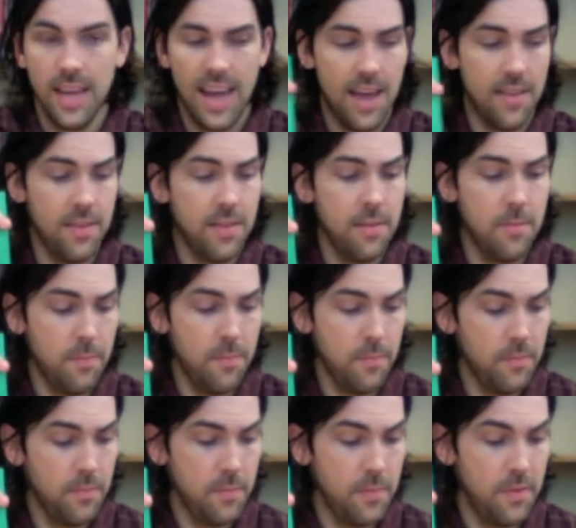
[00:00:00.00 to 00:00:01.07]
And
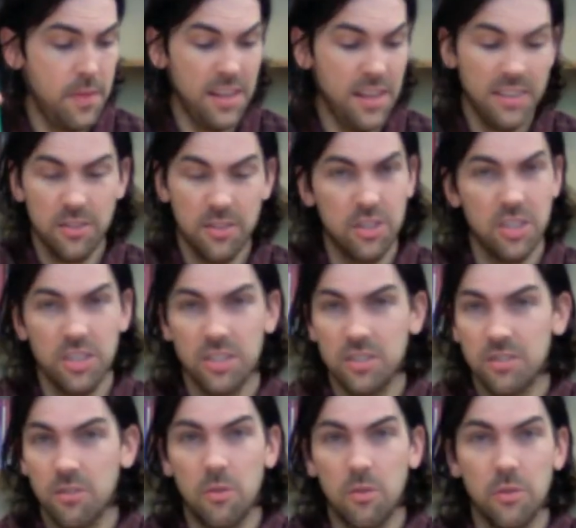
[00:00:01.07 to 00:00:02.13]
these are
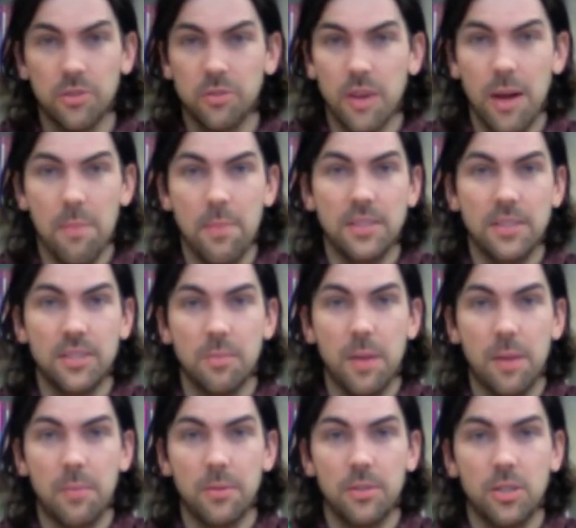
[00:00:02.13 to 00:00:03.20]
just old scrap pieces of
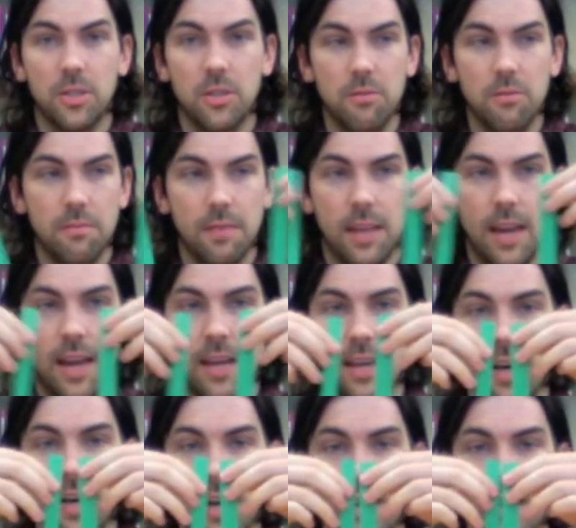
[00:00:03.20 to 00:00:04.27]
paper too that I
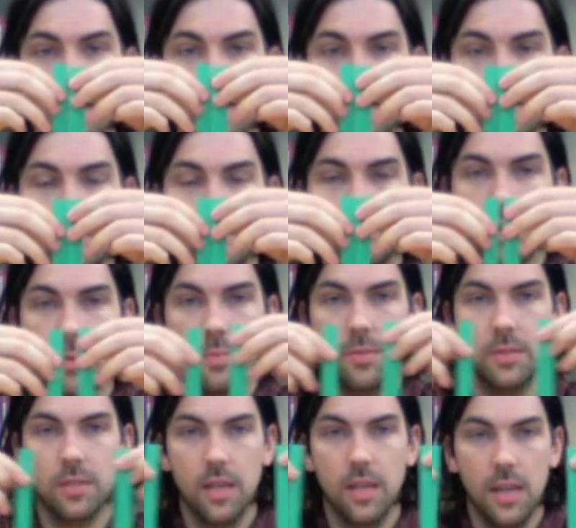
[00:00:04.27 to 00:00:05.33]
cut into
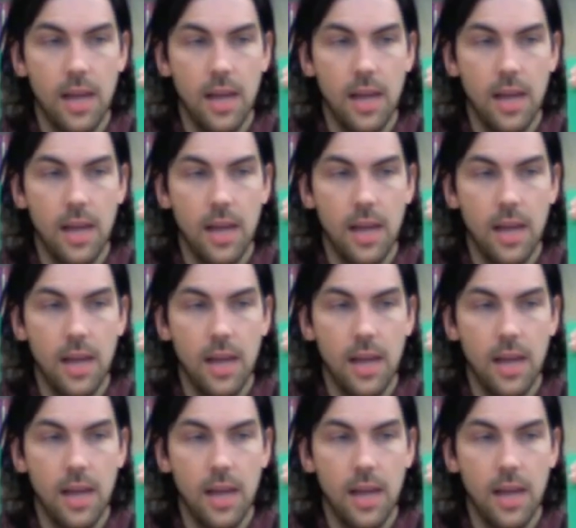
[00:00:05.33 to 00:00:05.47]
strips.